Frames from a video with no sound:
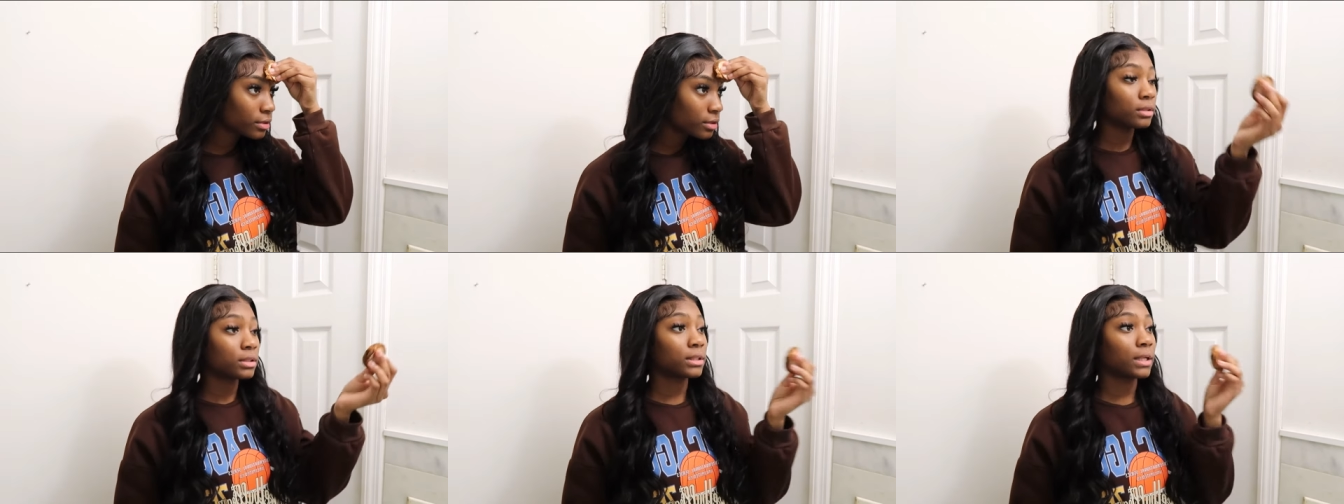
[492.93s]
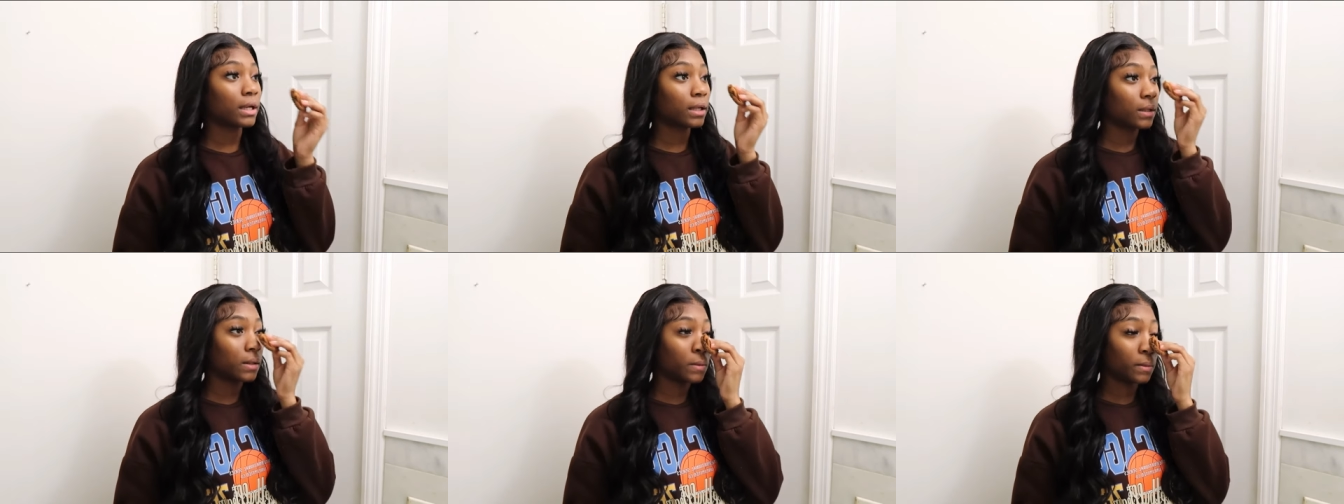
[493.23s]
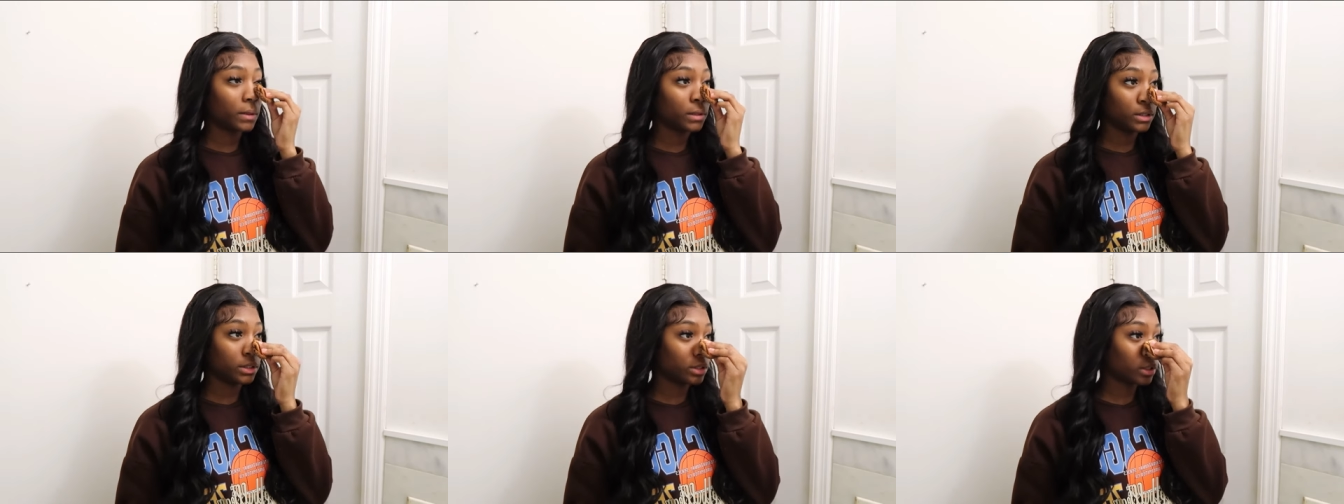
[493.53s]
so I
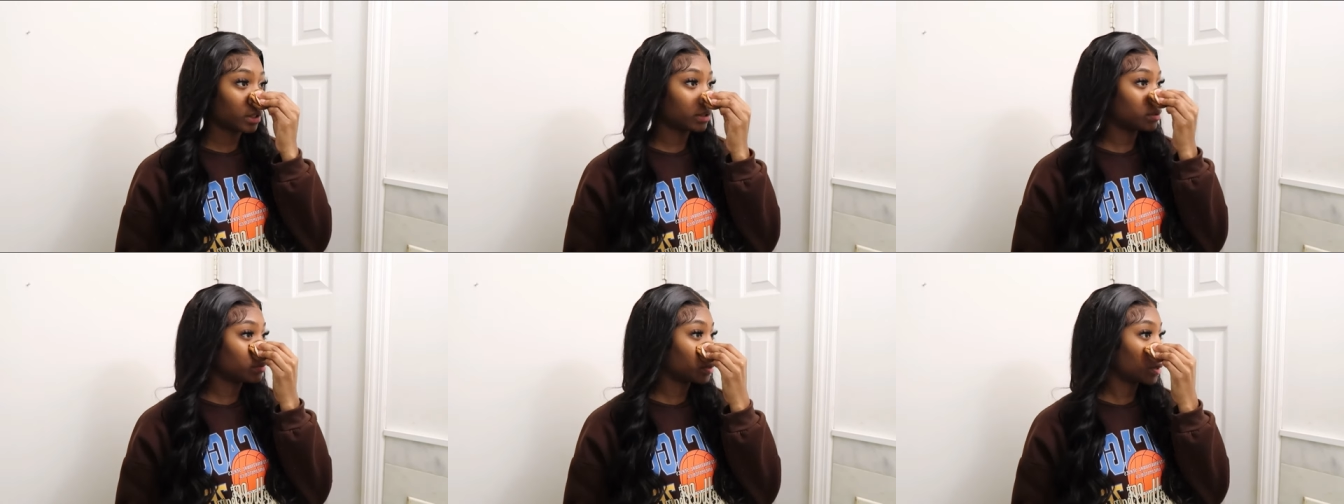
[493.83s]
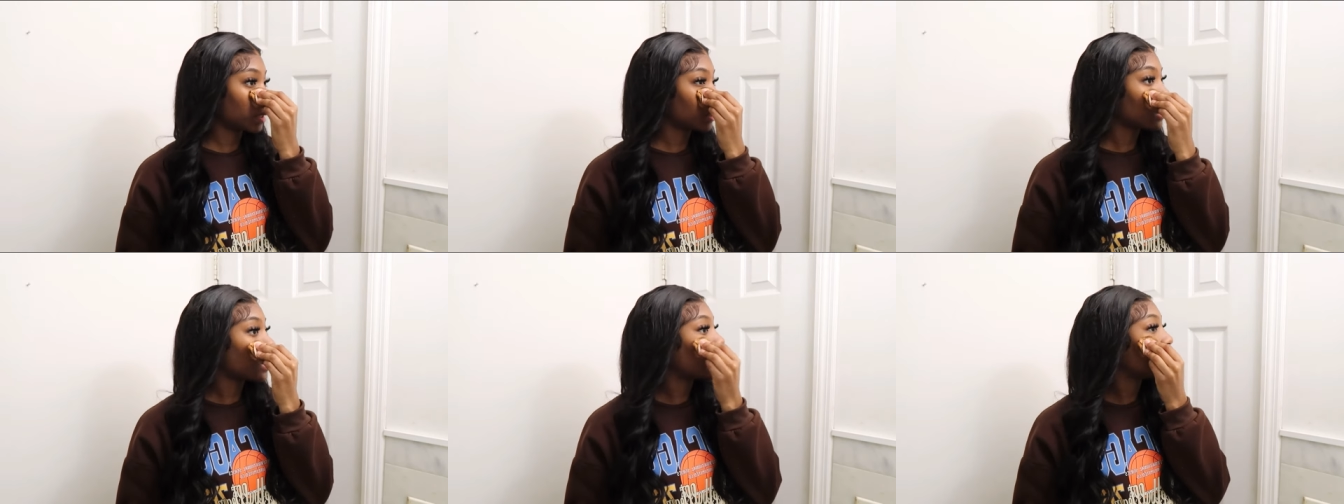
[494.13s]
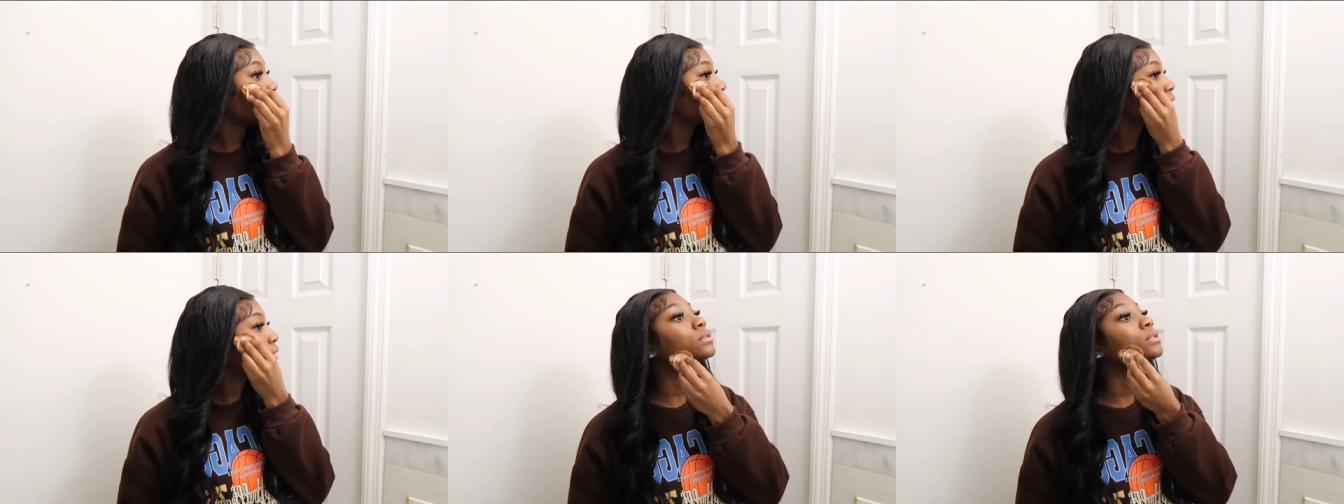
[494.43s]
could really start doing
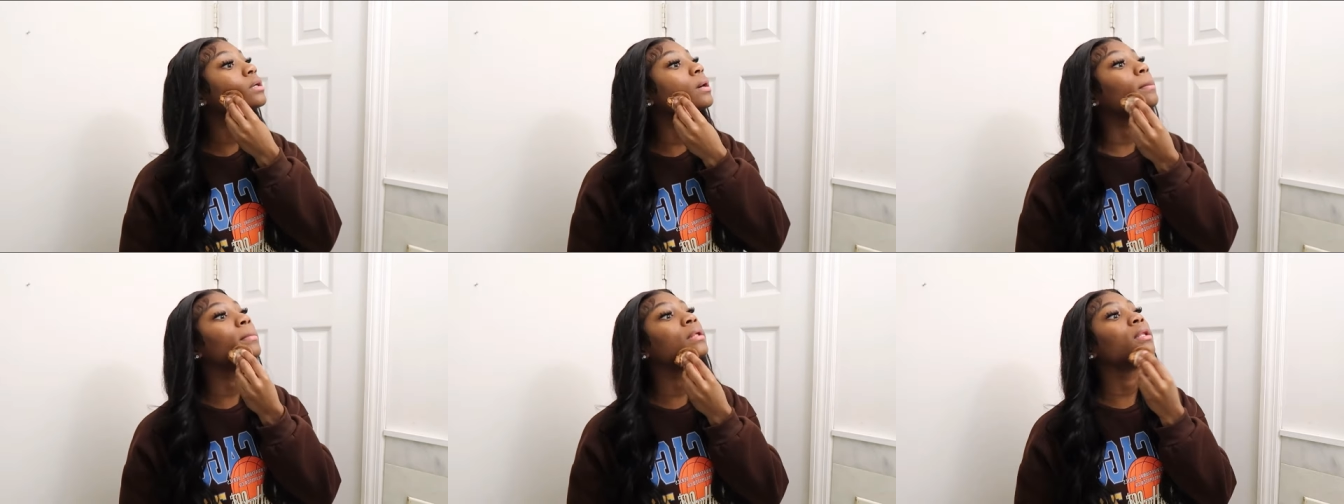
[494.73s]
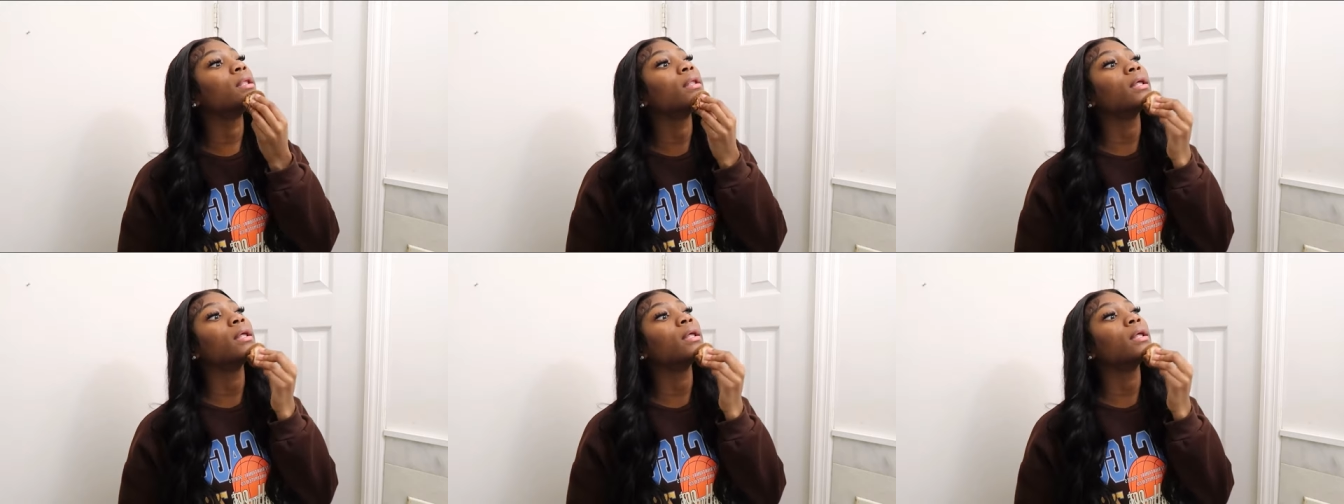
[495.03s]
like some